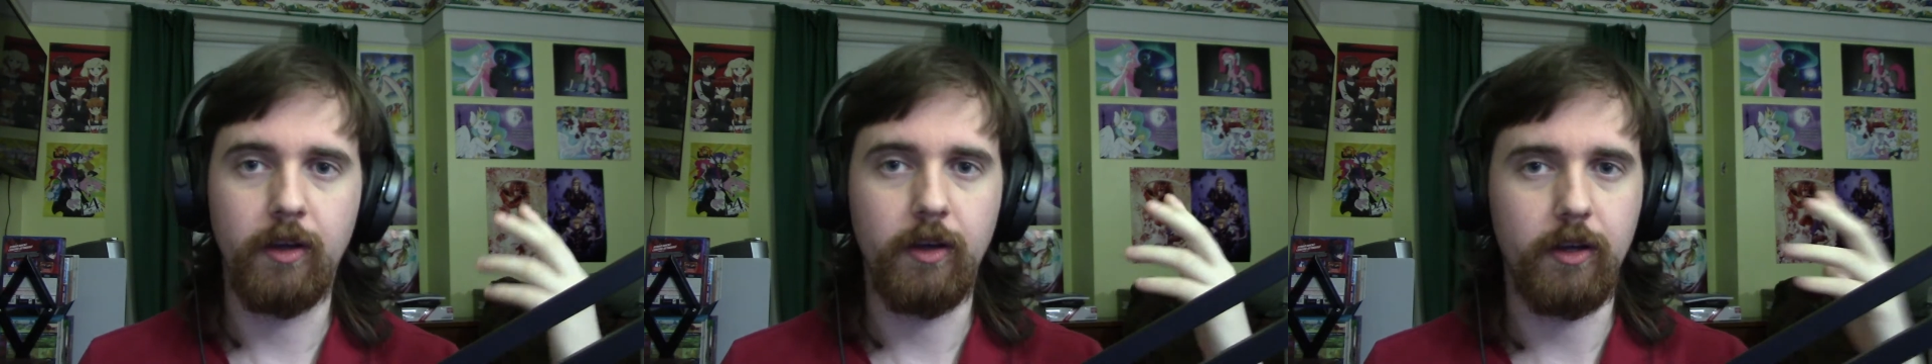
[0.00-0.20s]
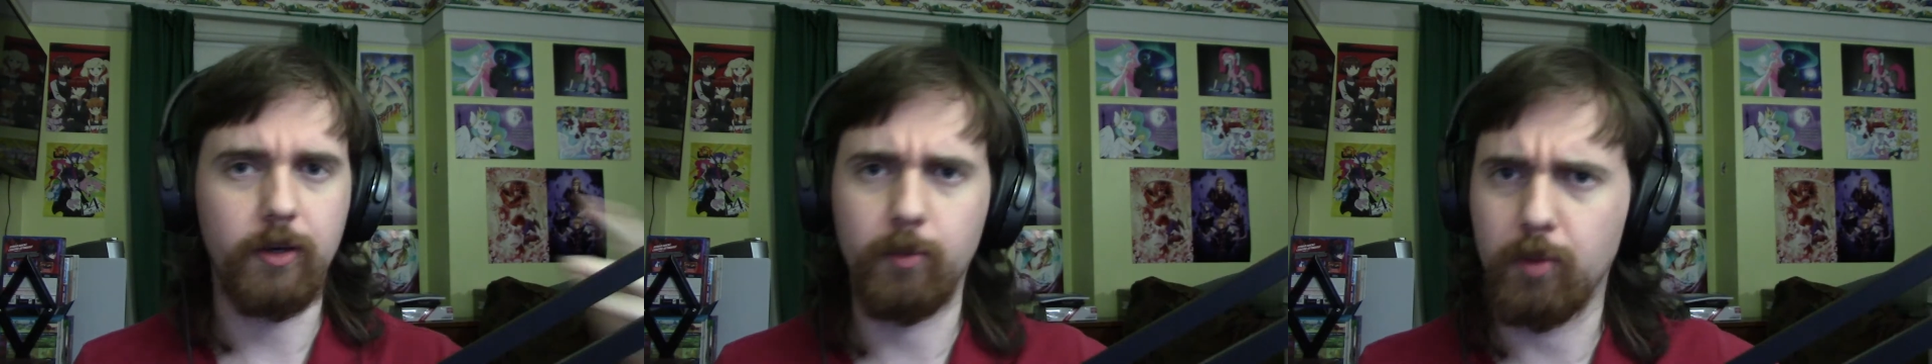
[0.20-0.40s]

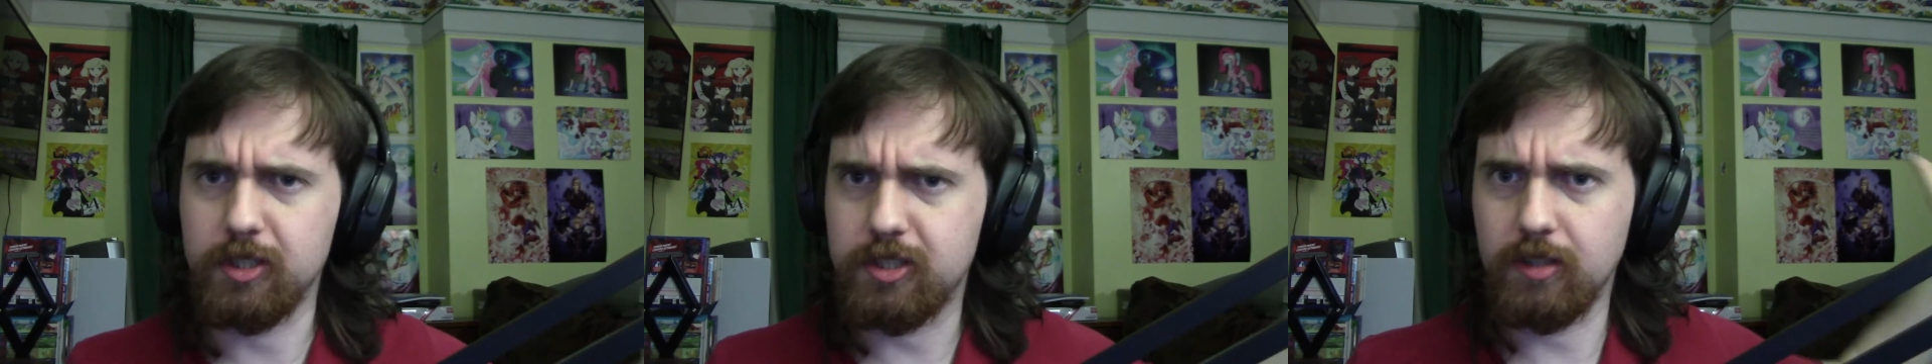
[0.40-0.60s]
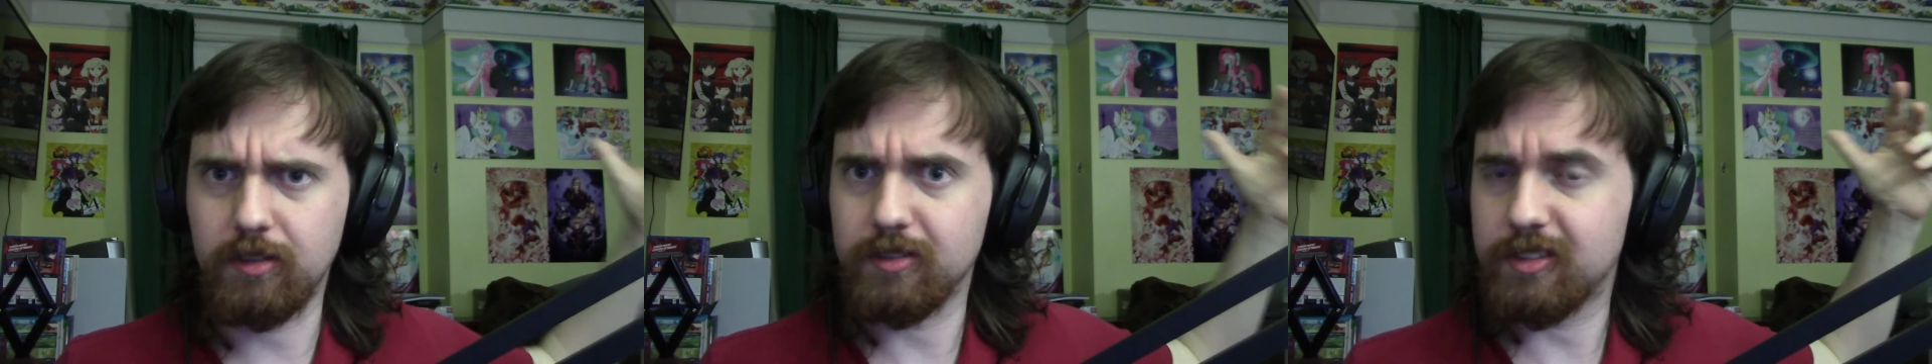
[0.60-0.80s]
an
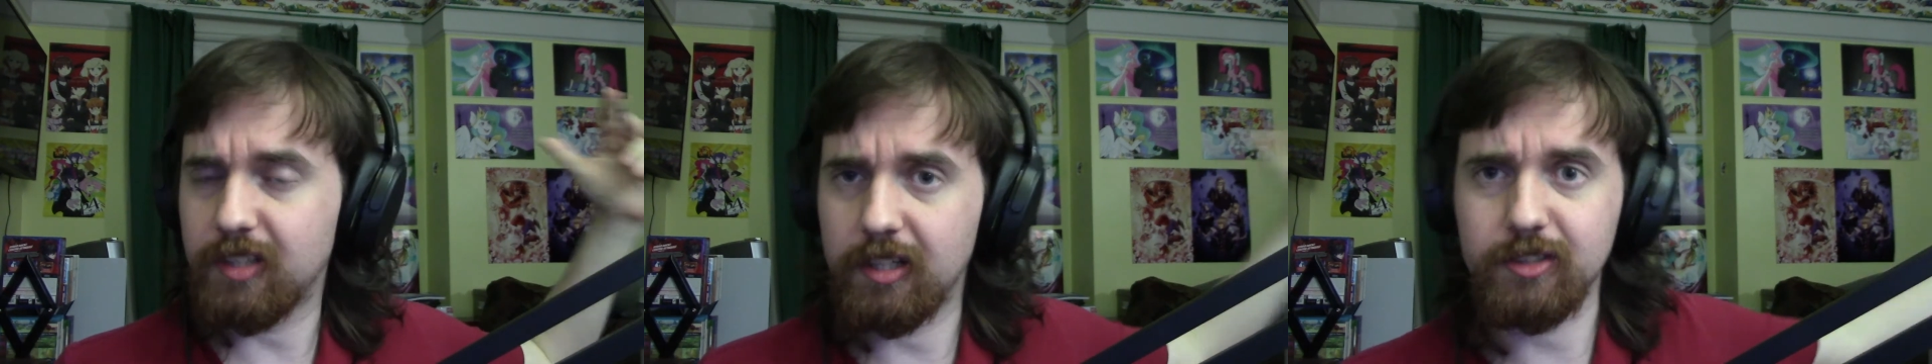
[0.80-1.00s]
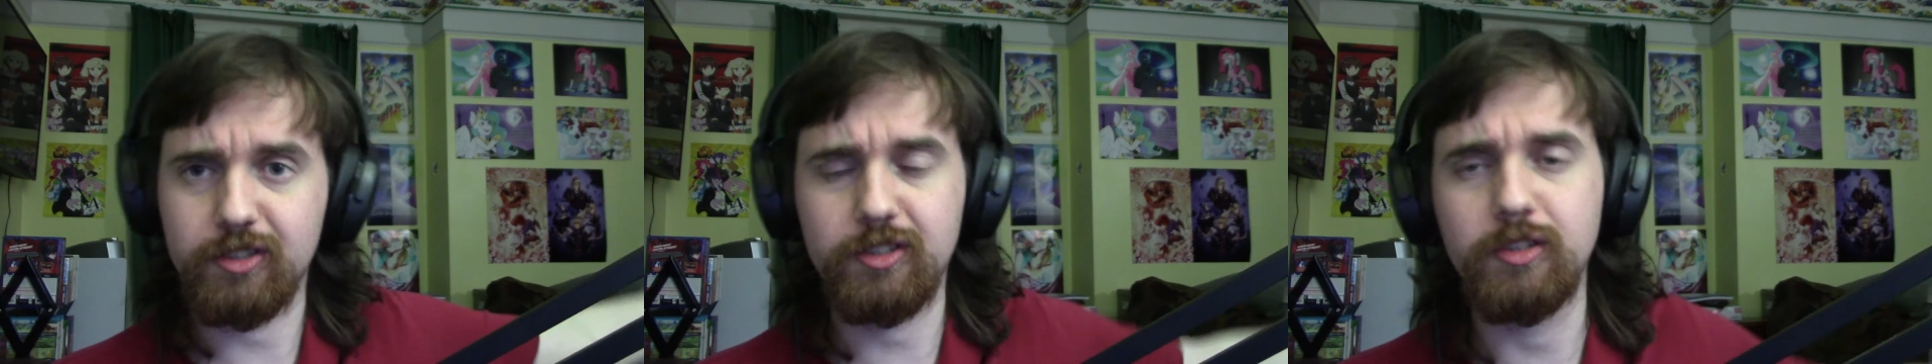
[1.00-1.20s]
original, say,
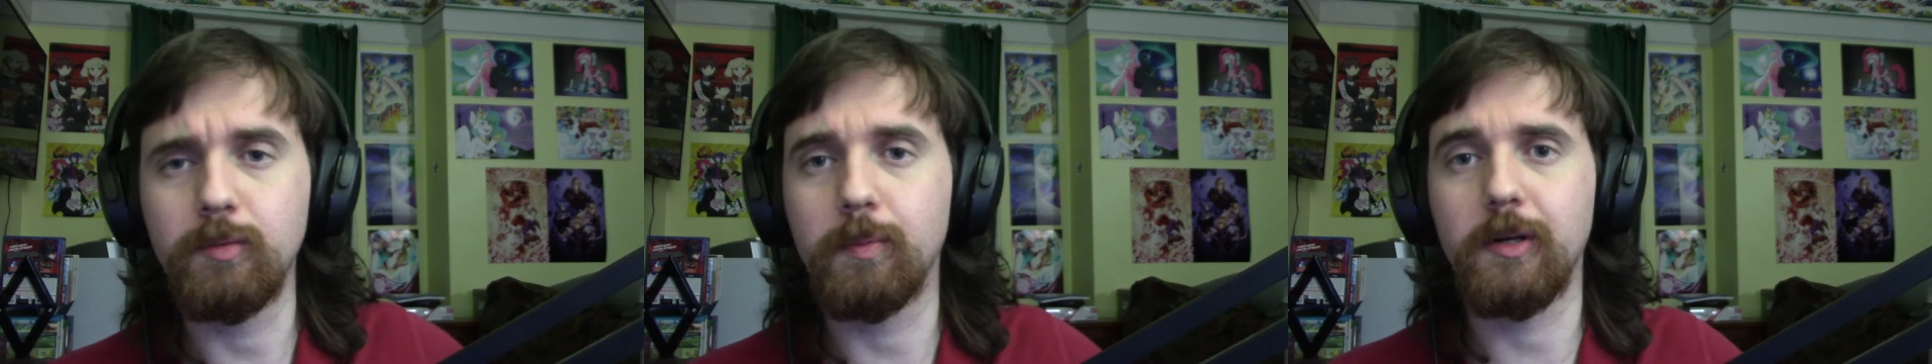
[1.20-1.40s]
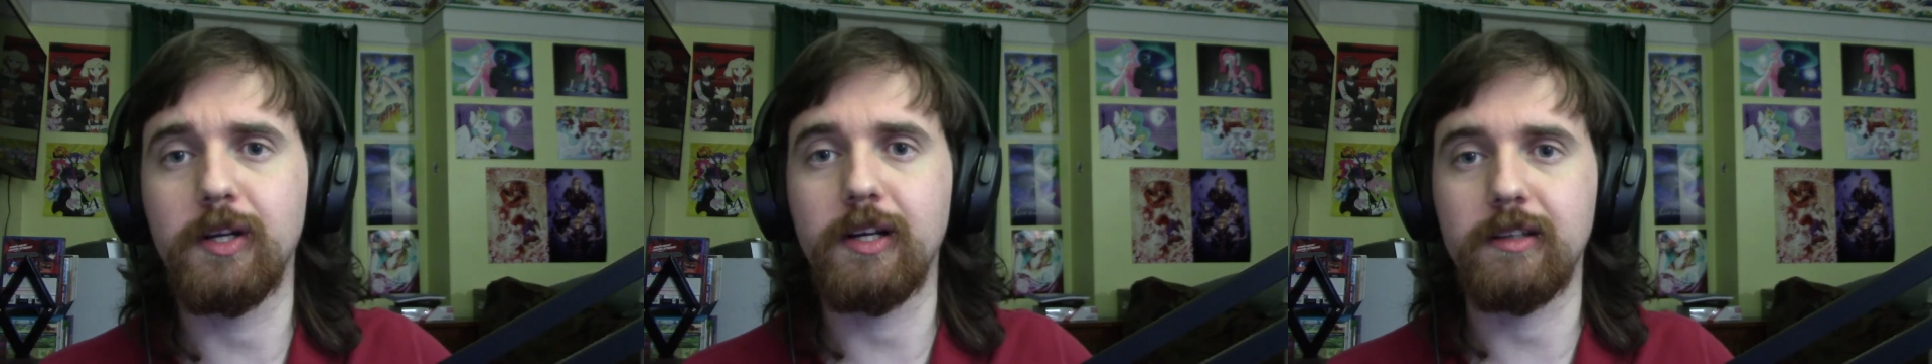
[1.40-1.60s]

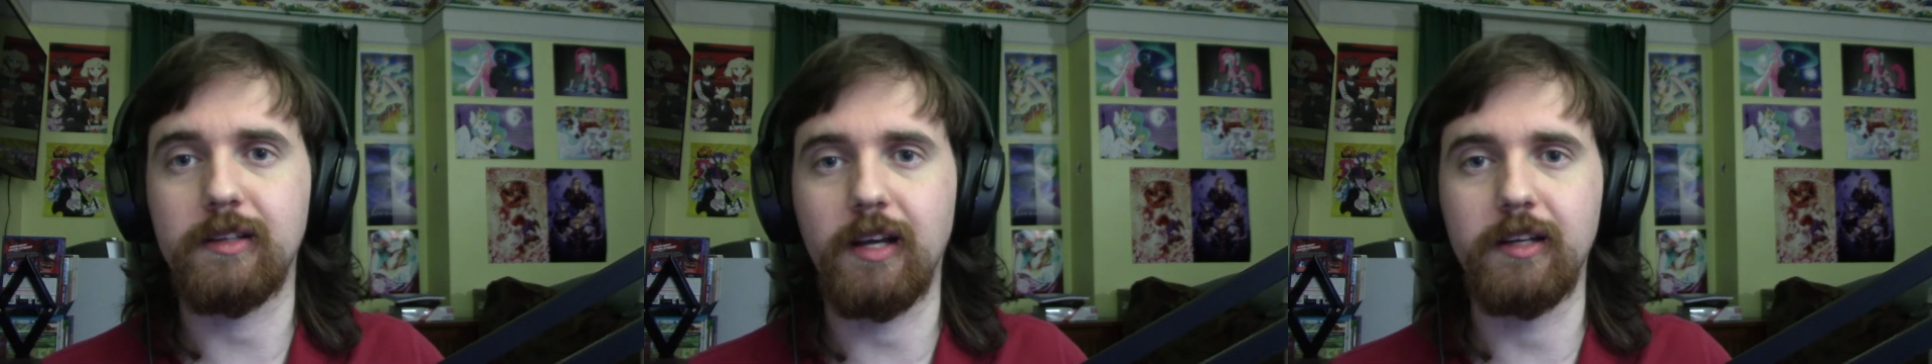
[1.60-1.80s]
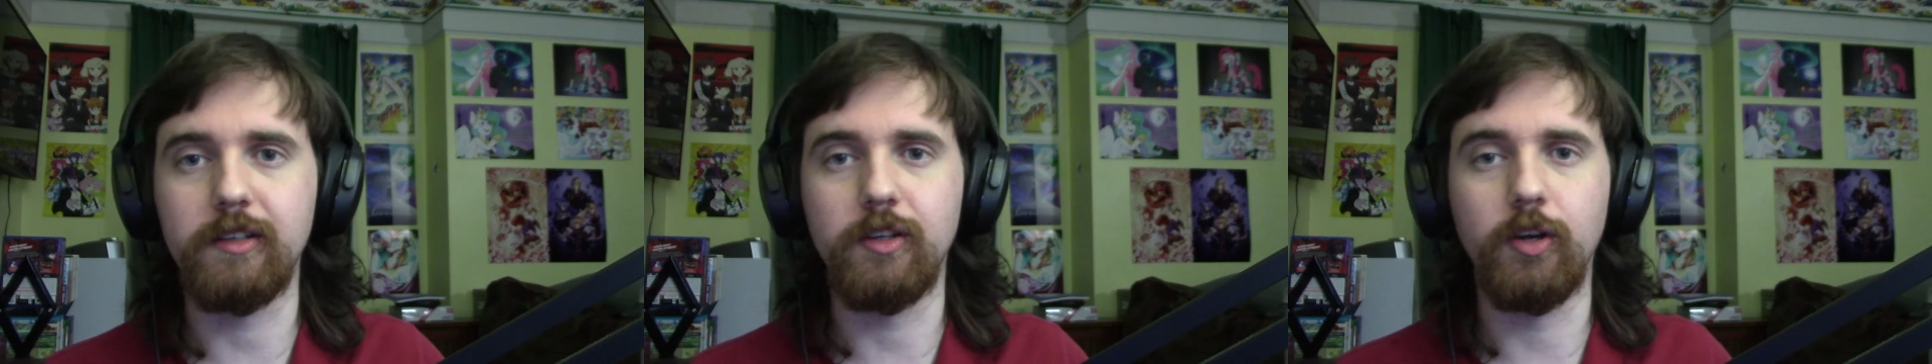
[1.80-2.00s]
Super
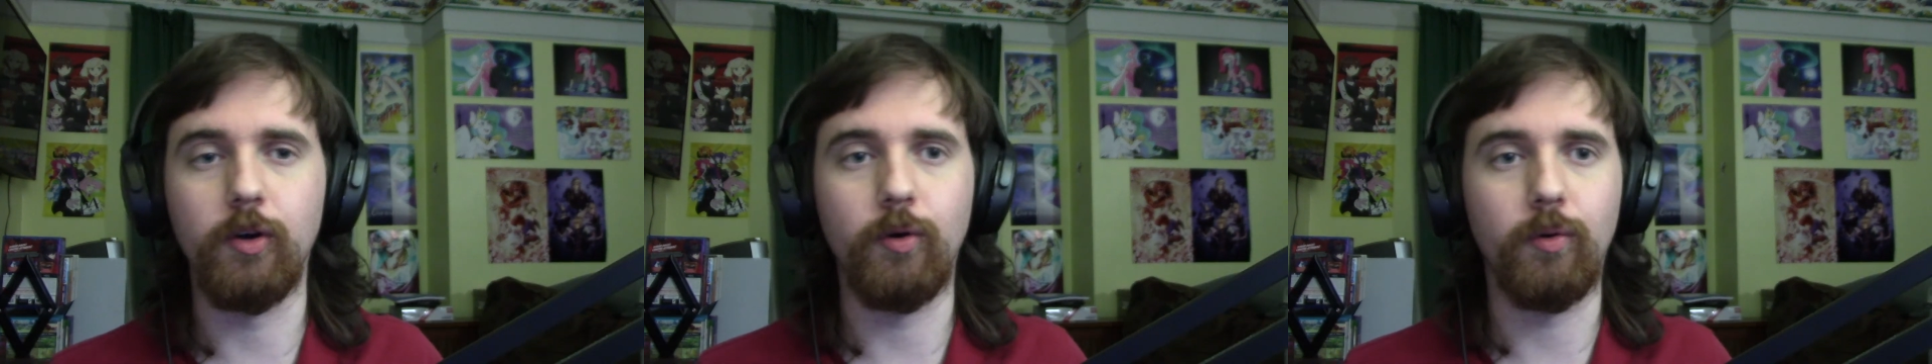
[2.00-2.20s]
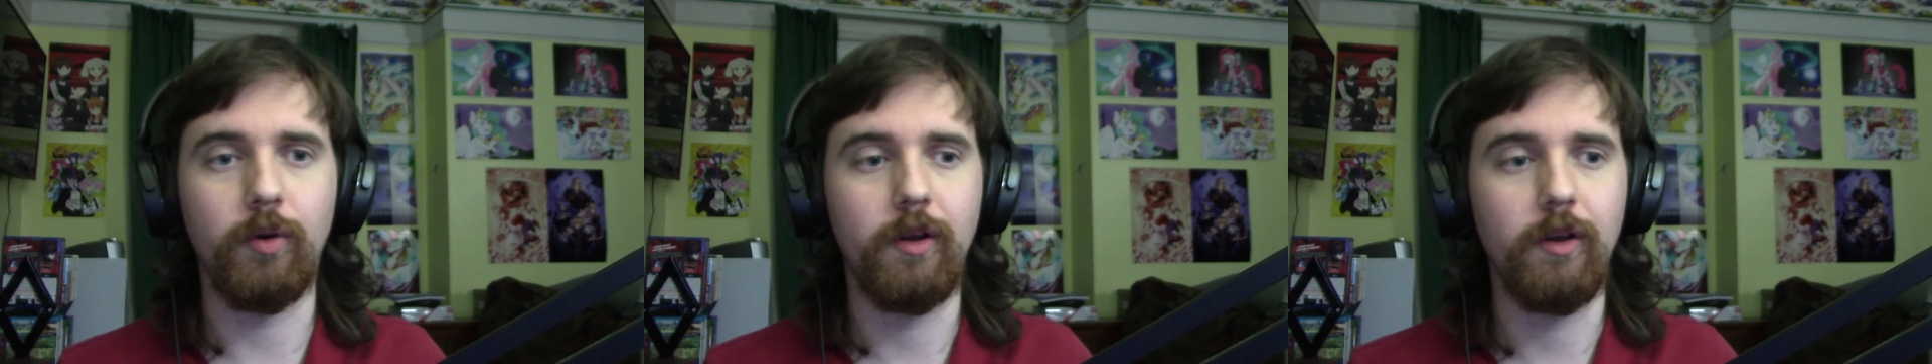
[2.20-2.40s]
Nintendo.